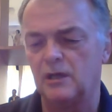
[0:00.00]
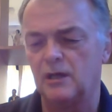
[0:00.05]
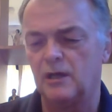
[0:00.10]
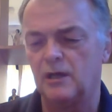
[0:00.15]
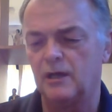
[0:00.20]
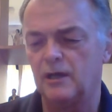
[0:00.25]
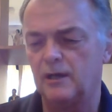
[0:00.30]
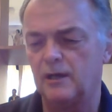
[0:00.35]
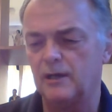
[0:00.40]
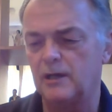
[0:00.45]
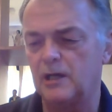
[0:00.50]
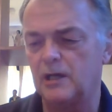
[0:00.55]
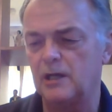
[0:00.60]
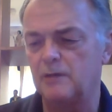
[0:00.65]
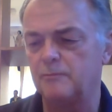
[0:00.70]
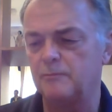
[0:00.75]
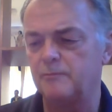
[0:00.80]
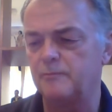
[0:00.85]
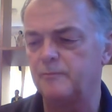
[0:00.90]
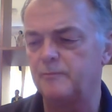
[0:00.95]

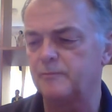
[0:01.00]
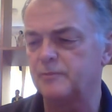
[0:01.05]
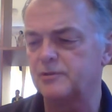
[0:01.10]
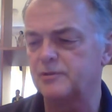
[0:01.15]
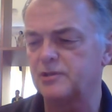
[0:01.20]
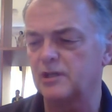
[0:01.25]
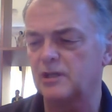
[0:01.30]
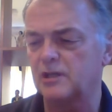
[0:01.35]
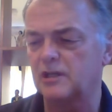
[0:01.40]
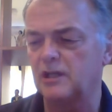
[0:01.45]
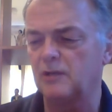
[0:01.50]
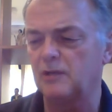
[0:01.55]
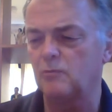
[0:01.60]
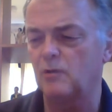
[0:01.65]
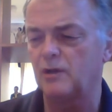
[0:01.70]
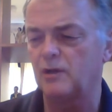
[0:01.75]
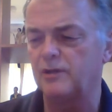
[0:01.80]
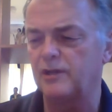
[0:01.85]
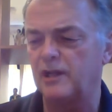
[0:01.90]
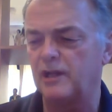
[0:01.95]
particularly
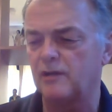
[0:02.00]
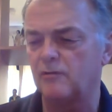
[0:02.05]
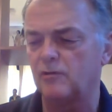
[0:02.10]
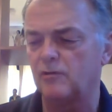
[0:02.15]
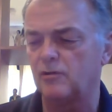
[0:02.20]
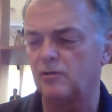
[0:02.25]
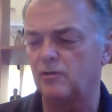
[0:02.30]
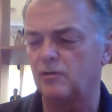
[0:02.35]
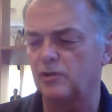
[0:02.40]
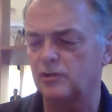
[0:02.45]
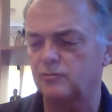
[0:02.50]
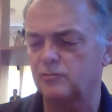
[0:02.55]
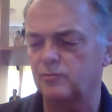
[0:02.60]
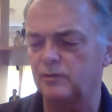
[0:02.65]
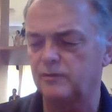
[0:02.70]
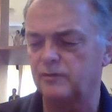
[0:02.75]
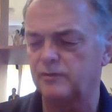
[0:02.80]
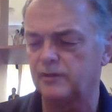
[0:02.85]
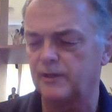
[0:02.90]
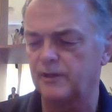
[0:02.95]
one there I liked
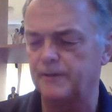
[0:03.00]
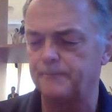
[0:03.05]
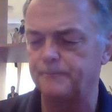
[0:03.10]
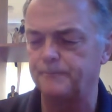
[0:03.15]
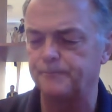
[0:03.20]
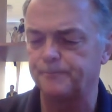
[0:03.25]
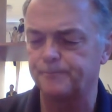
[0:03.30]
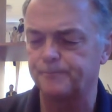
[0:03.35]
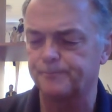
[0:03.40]
with trying